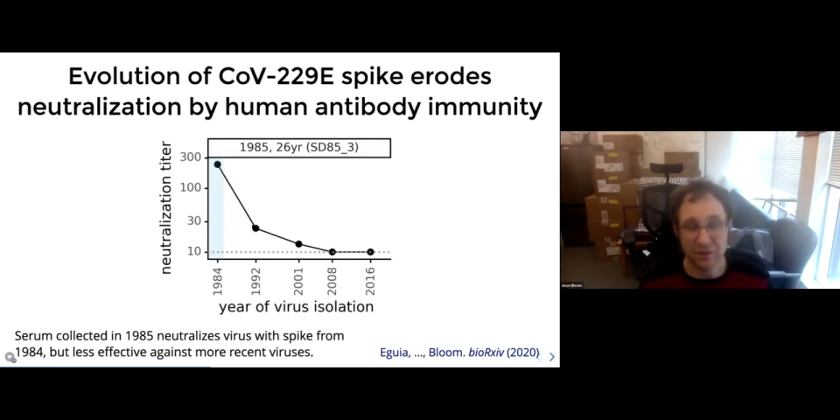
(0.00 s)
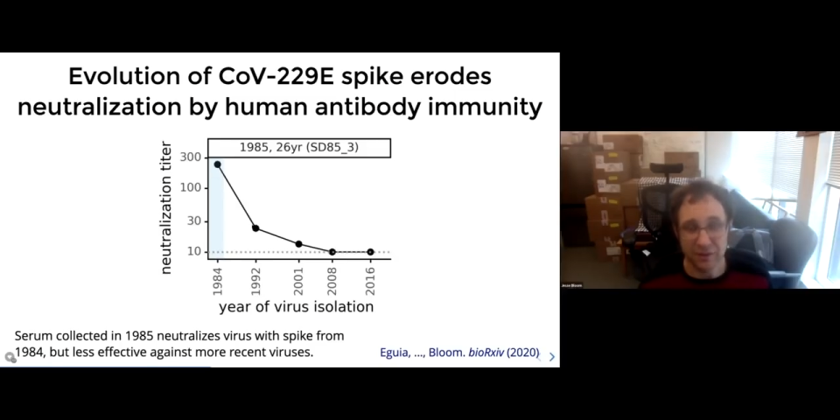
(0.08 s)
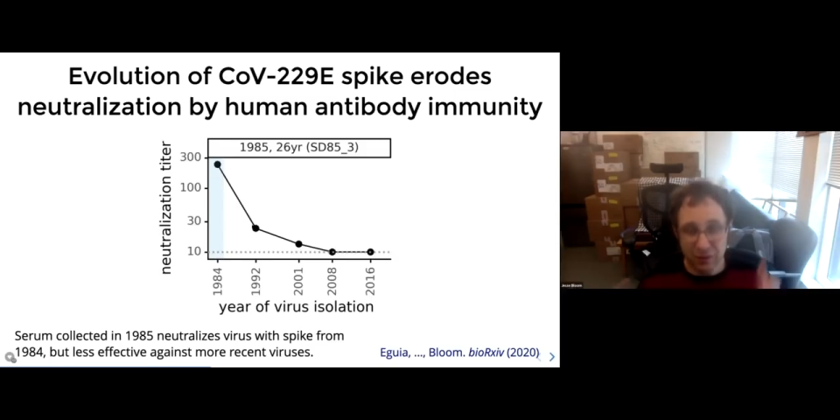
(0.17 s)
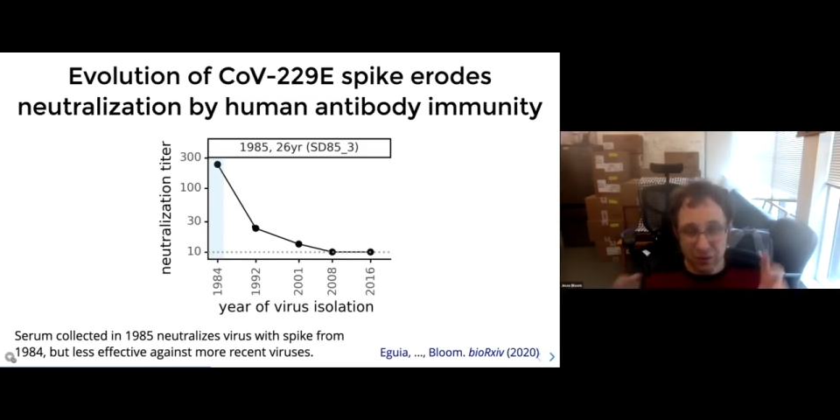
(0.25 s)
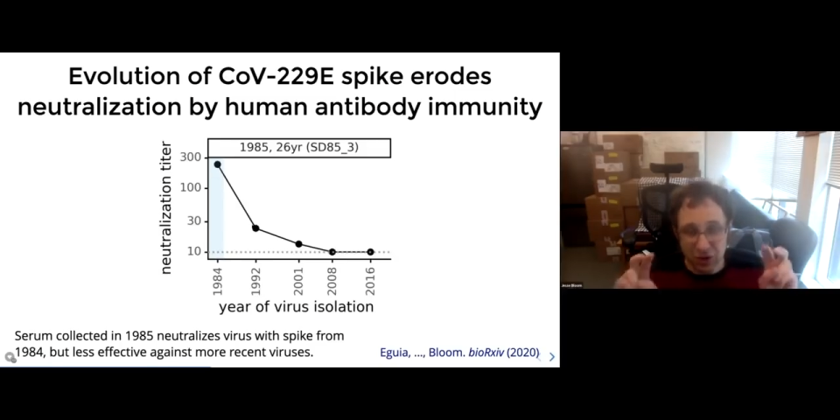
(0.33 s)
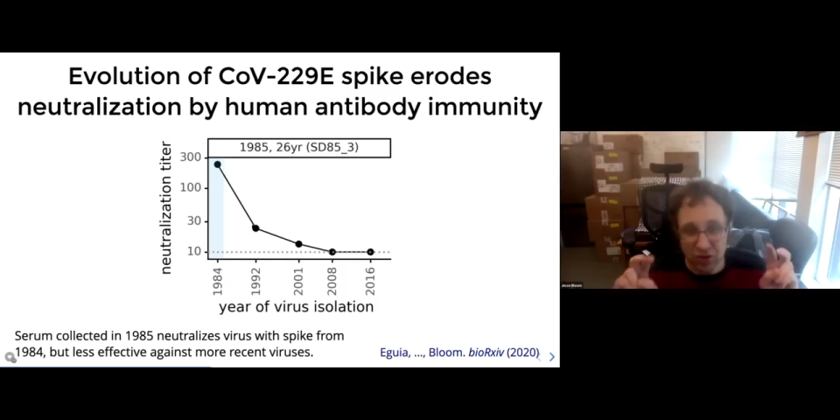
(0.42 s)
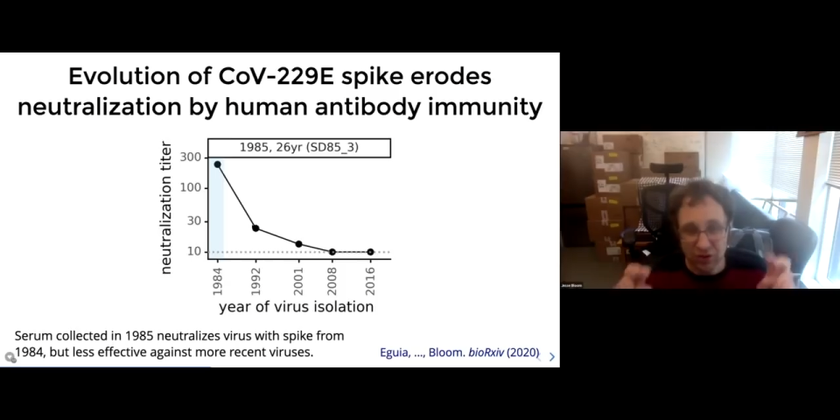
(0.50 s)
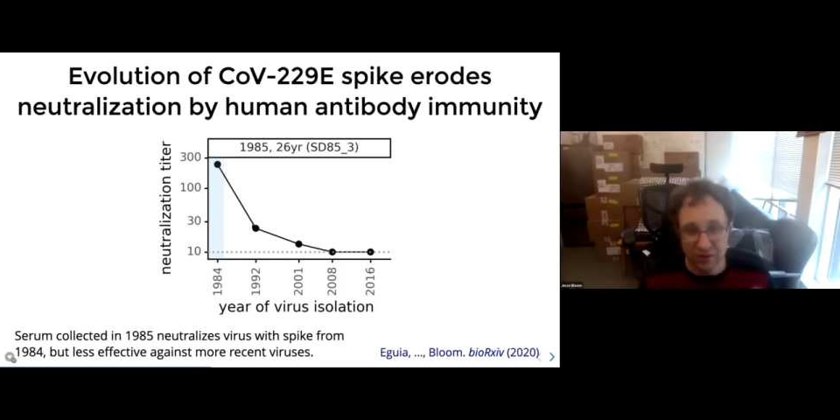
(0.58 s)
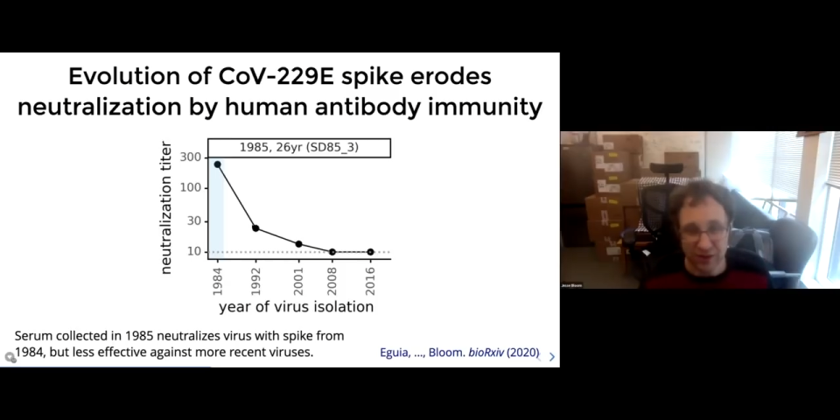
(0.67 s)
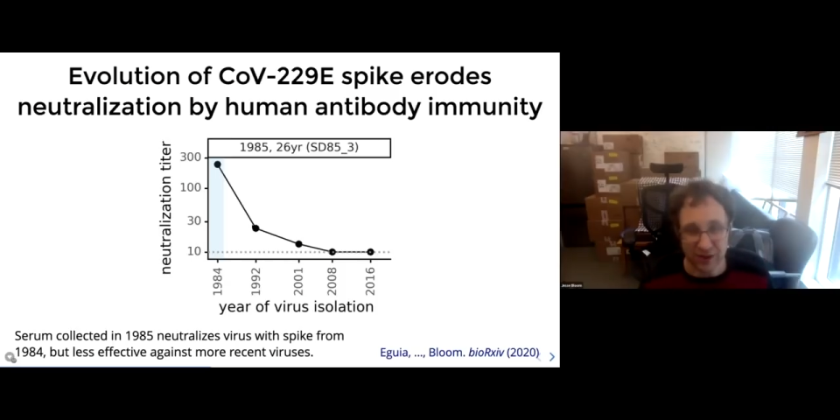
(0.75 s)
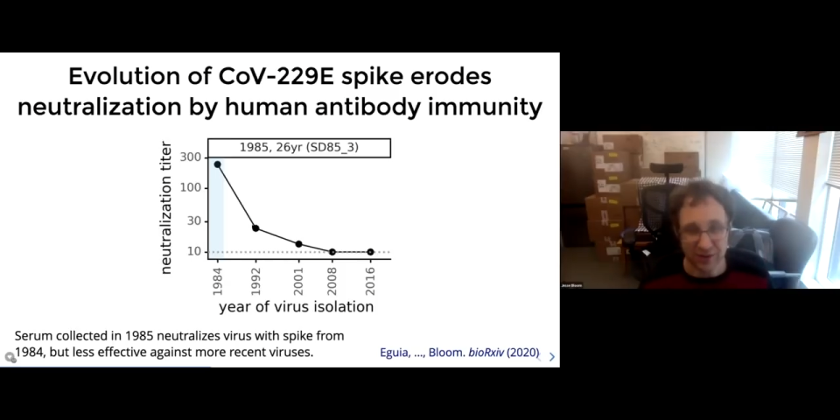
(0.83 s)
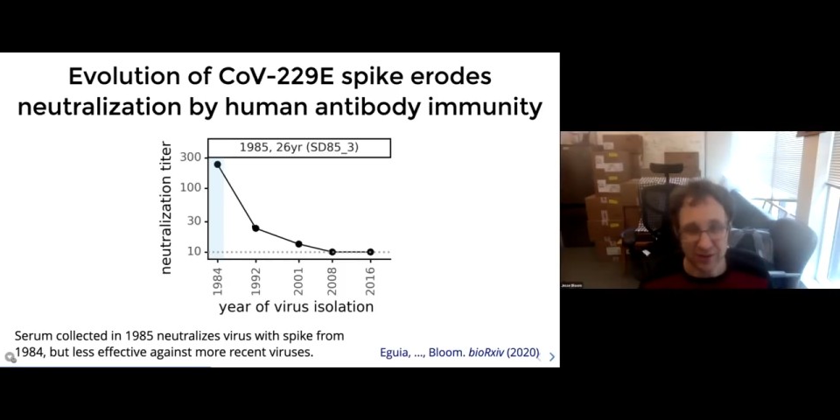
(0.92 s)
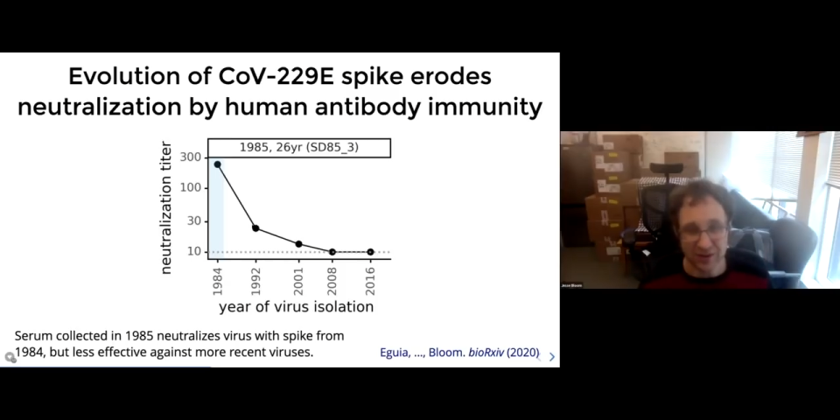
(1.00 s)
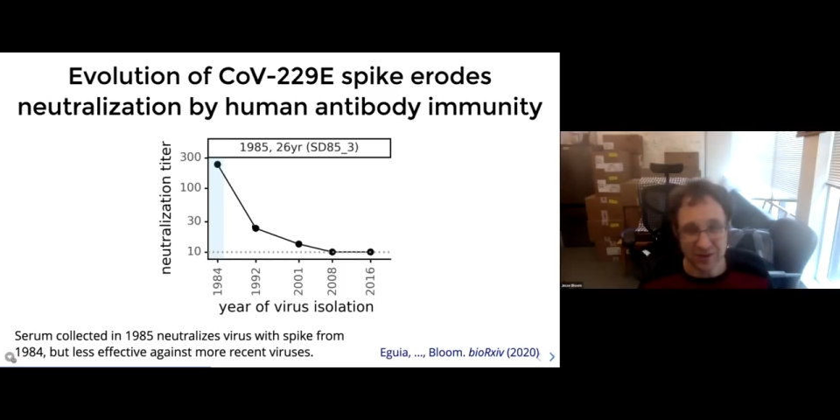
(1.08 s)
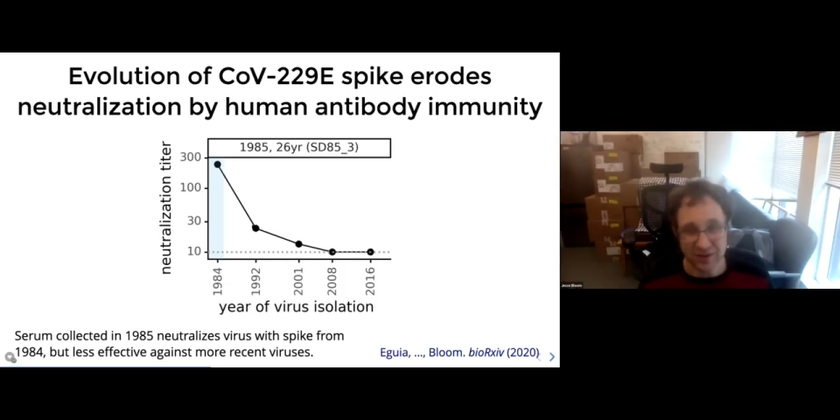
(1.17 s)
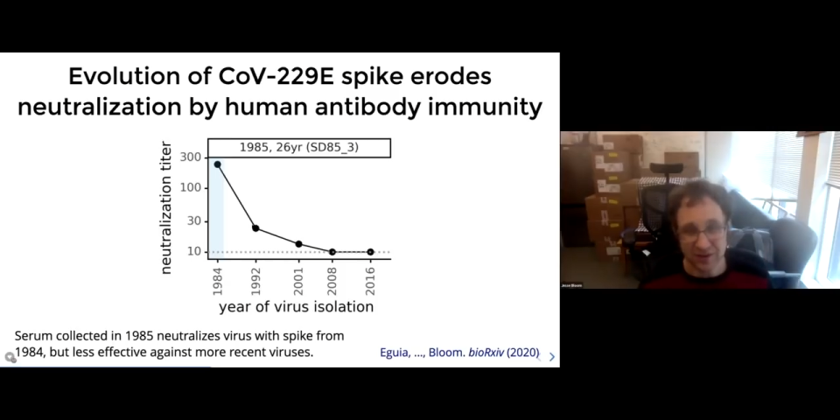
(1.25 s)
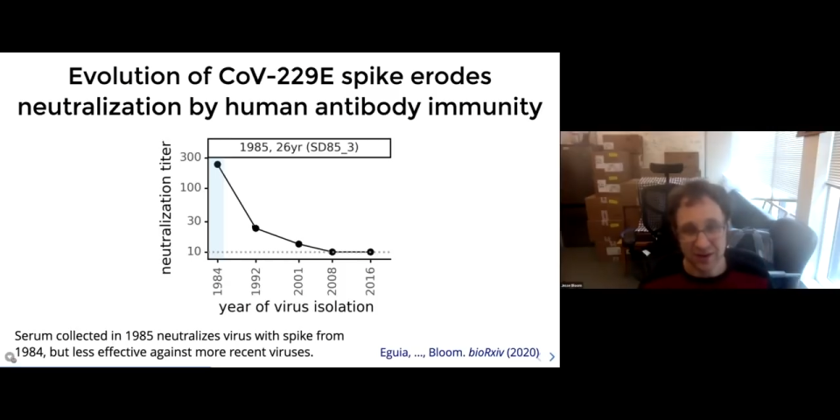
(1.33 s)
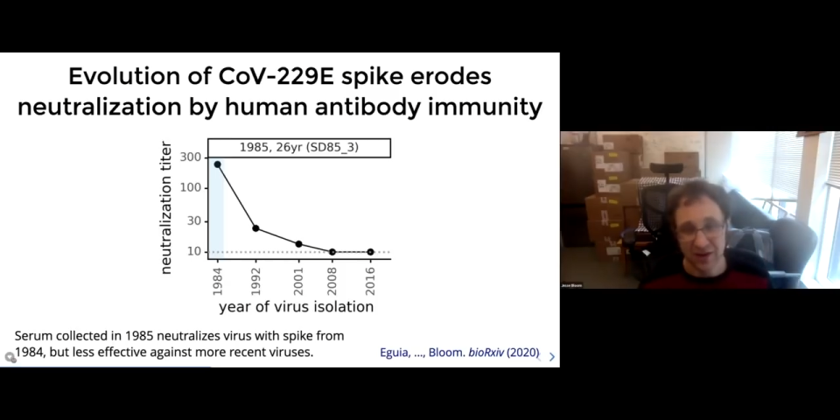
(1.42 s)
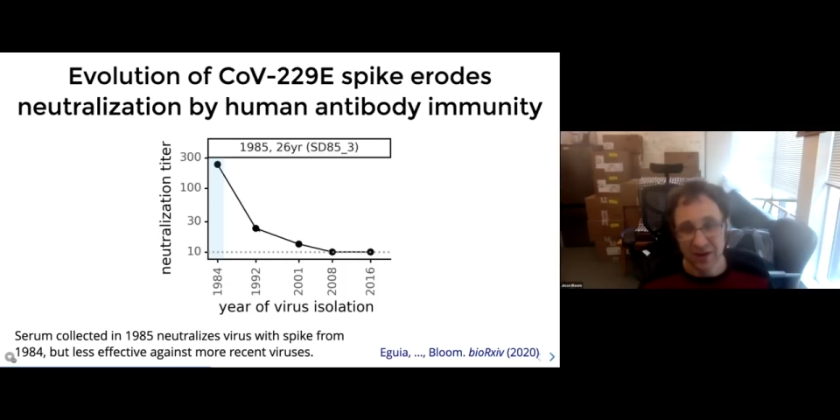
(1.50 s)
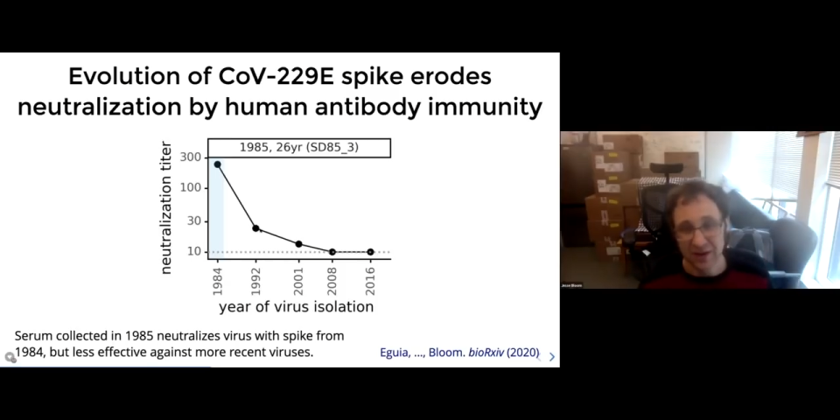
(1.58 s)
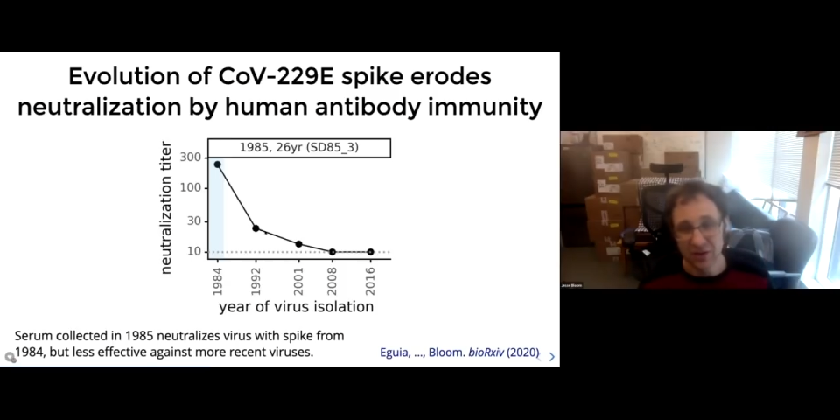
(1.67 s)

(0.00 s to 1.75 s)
future viruses,